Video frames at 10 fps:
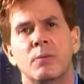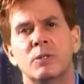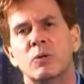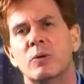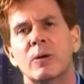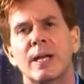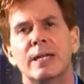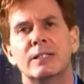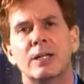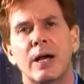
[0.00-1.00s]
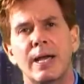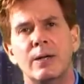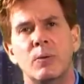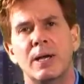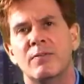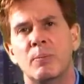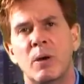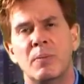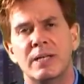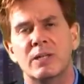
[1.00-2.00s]
which will create a tidal wave of
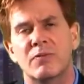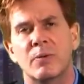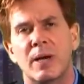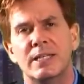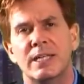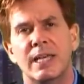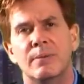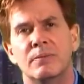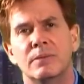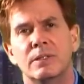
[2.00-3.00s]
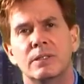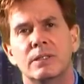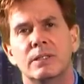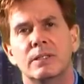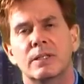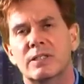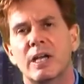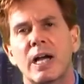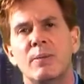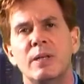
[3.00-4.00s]
momentum for my team. The
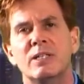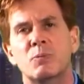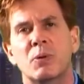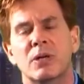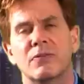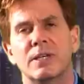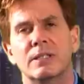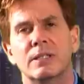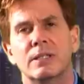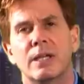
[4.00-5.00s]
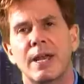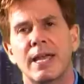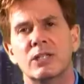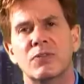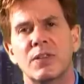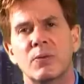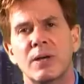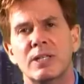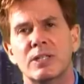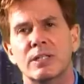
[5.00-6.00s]
timing is perfect, and as for the
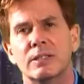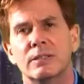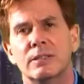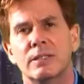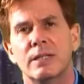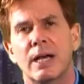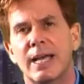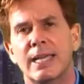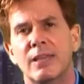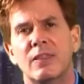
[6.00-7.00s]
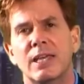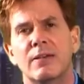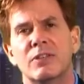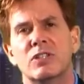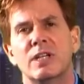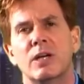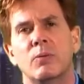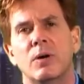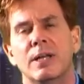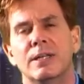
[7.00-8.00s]
risk, I can't think of a single
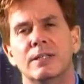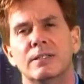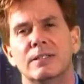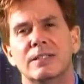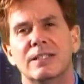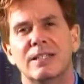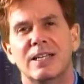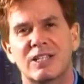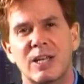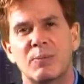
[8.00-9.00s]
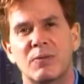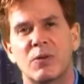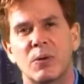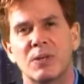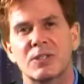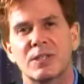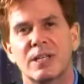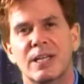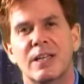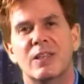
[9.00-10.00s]
one, except, of course,
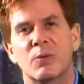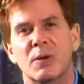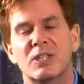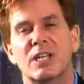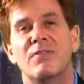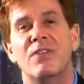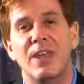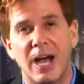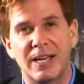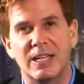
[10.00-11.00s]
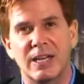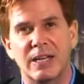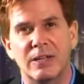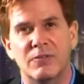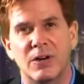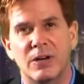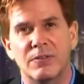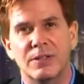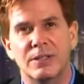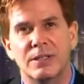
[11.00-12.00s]
the risk of not getting involved.